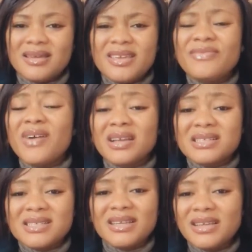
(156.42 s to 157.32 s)
In
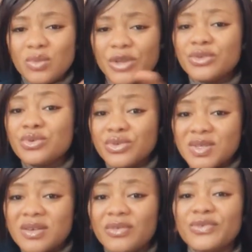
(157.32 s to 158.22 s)
fact, when you know
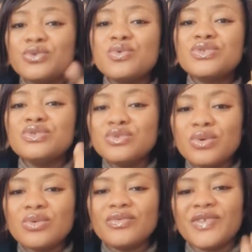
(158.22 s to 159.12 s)
yourself, you would
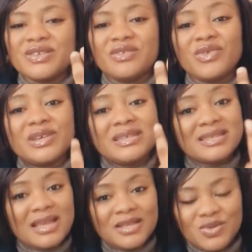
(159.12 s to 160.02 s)
know, first of all, it
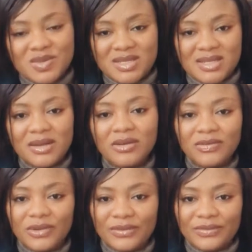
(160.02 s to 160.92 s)
starts with
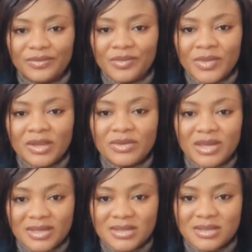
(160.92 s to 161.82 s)
self-love. You
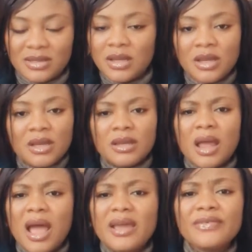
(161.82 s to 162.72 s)
get it?
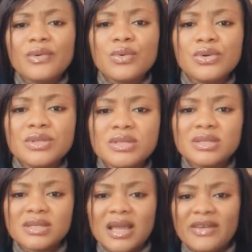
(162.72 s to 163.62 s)
I, for
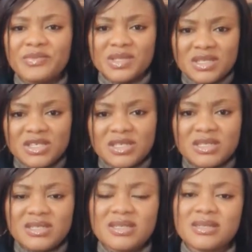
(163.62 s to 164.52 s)
once, I've been
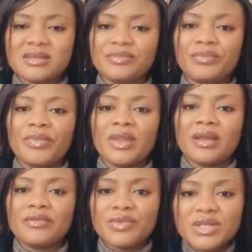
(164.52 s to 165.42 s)
teaching this,
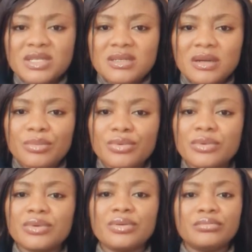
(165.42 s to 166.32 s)
written a
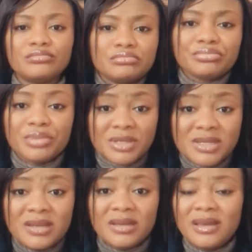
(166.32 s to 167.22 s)
book per
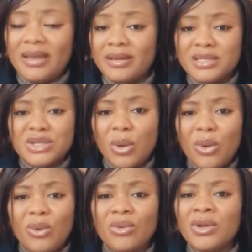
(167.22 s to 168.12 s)
se and
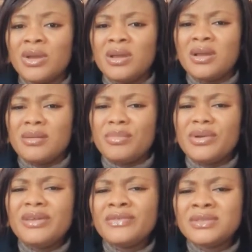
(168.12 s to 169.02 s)
all,
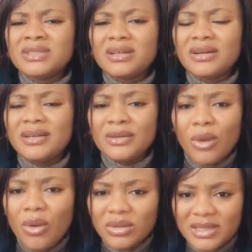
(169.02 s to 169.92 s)
but even in
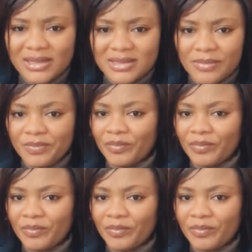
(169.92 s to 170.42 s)
all that,